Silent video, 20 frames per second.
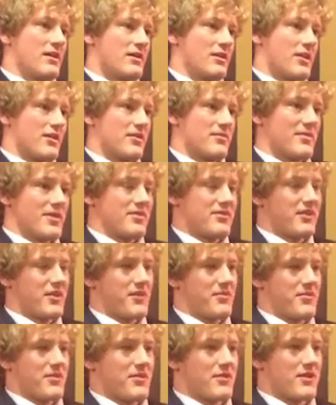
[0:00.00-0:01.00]
got to my
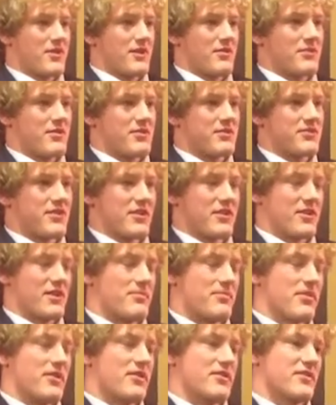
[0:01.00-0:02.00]
sophomore year and we started to
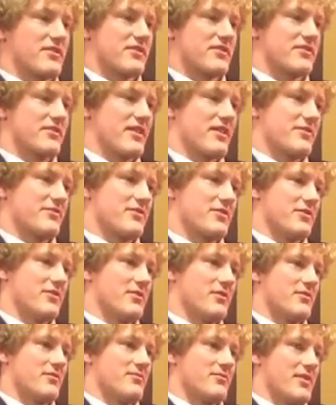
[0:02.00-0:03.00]
get pretty successful,
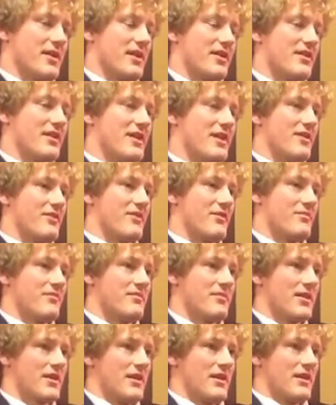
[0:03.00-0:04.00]
and by now
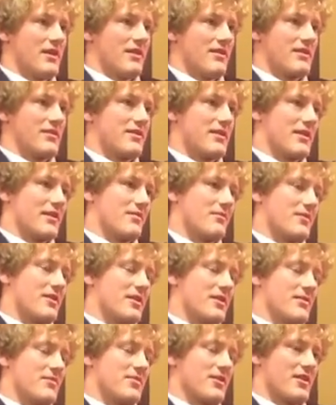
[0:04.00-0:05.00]
I think I'm
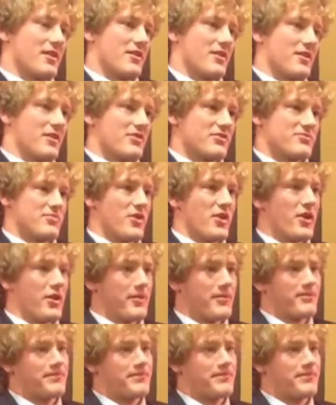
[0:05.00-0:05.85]
ready to play college ball.